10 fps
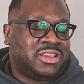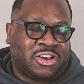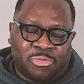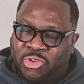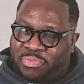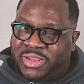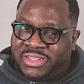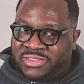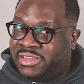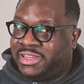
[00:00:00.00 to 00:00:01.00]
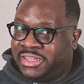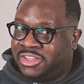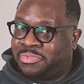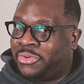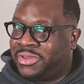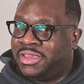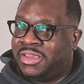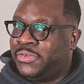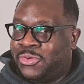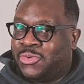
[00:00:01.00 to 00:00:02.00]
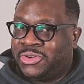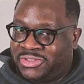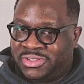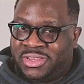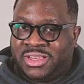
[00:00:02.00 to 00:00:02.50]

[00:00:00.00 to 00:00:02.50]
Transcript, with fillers: Almost playing Celia at this point could give you awards